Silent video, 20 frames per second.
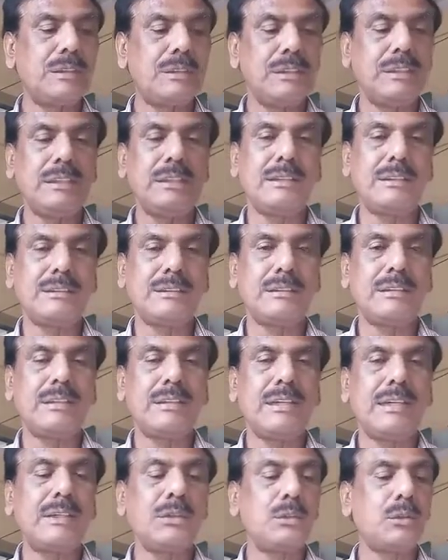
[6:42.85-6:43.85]
is
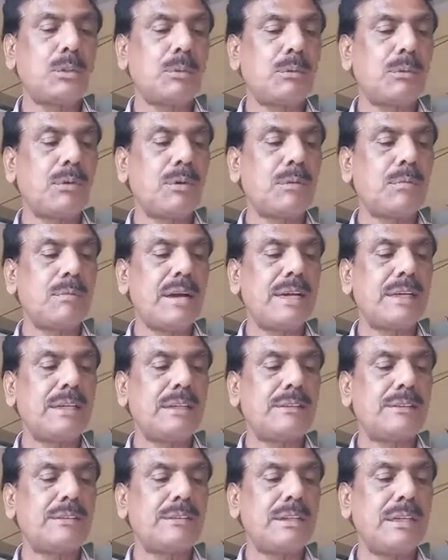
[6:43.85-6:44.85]
10 to the power
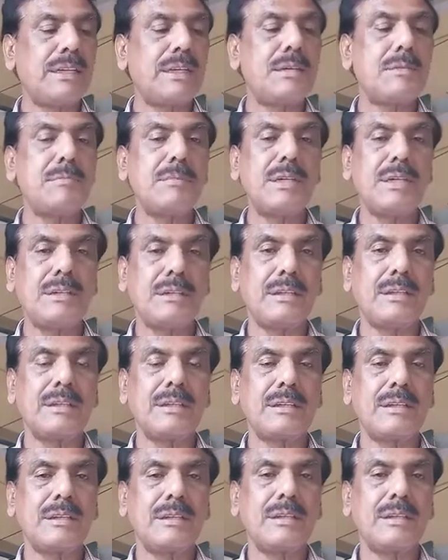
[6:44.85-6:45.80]
minus 10 meter,